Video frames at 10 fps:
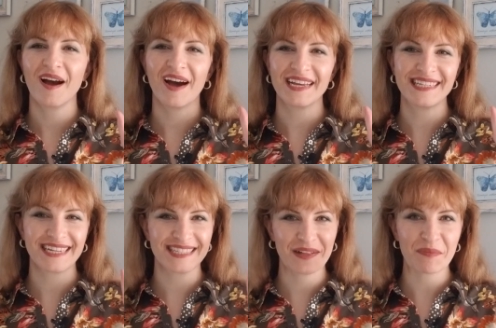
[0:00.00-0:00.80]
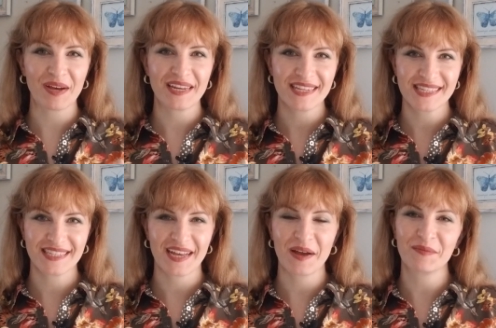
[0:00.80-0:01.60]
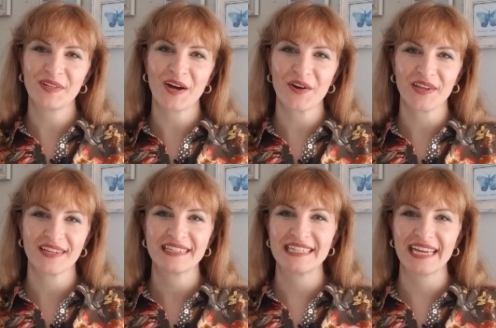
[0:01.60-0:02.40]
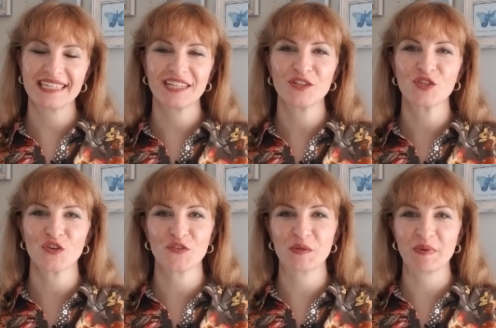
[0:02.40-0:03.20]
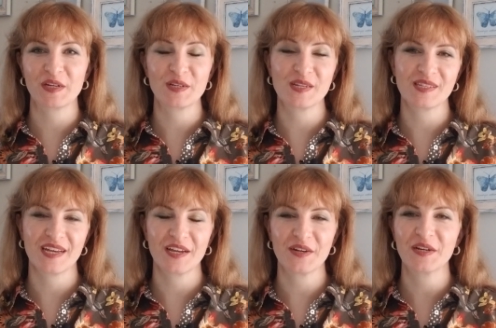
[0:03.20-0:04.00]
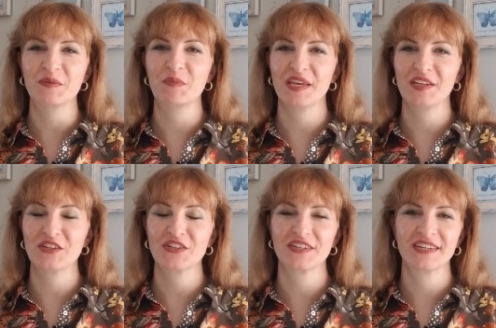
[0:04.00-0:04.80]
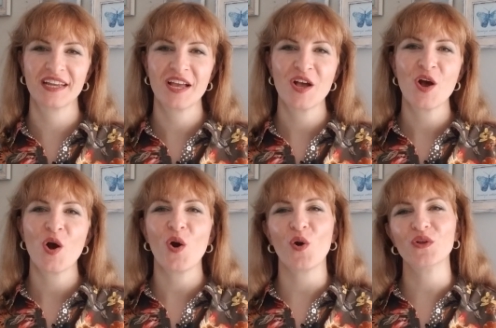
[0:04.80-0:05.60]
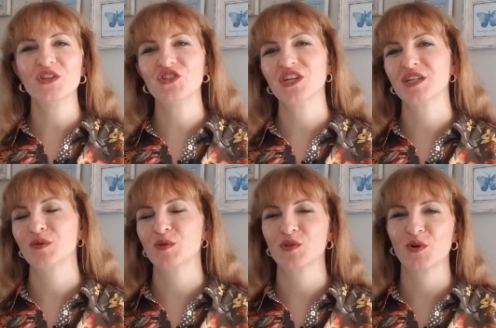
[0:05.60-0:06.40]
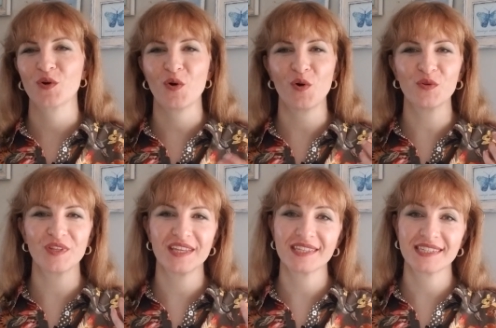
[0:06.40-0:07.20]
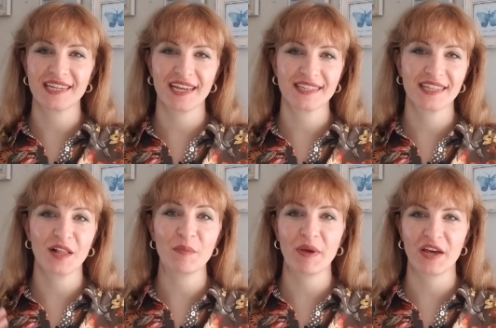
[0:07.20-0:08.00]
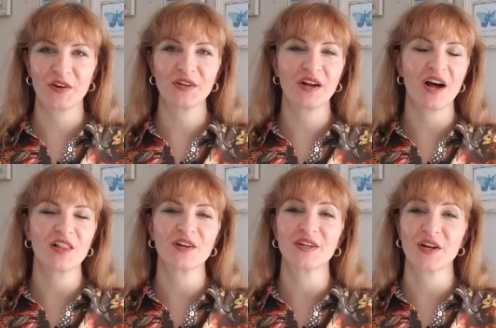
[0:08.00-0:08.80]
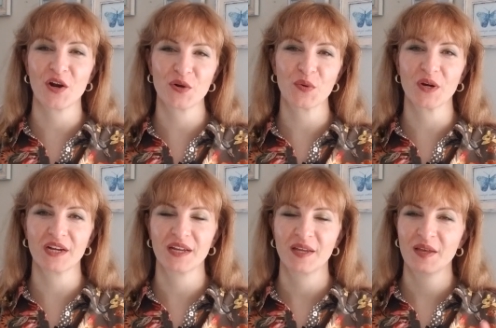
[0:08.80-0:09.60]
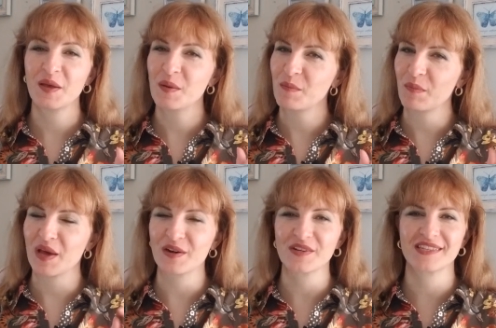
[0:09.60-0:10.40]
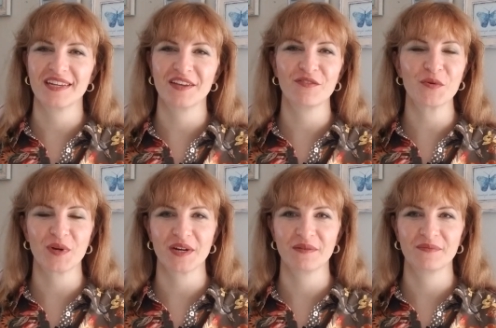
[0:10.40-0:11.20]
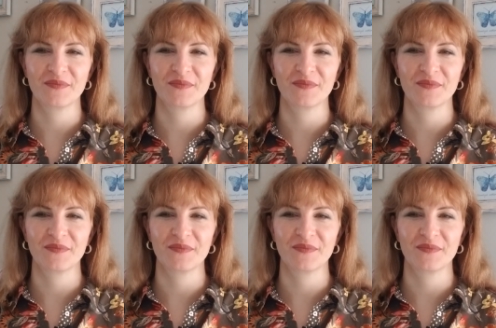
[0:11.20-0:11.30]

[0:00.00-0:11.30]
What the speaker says: Hi textile buddies, I'm Darya, textile and surface pattern designer and painter. On this channel we talk all things textile, pattern, color and artwork. Patterns are everywhere.